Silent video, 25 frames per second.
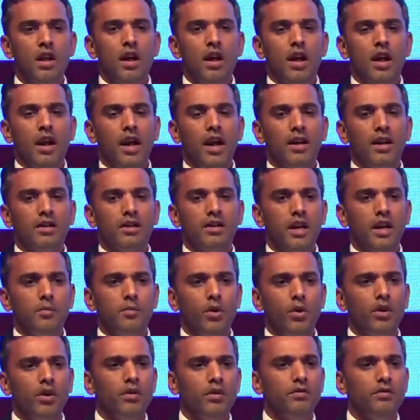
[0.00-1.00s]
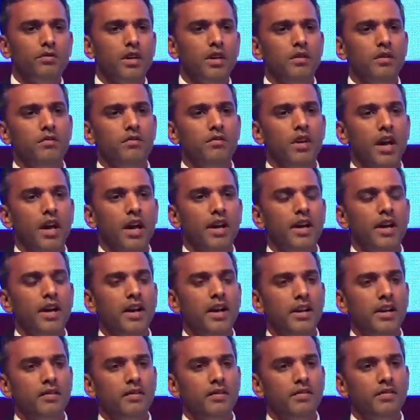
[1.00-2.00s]
And that point of time, we
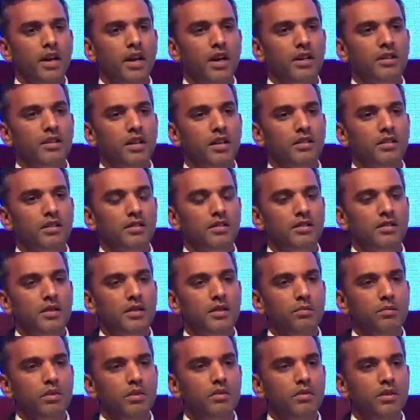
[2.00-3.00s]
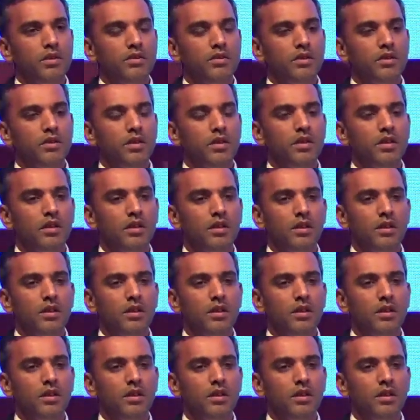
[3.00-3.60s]
identified that the CPVC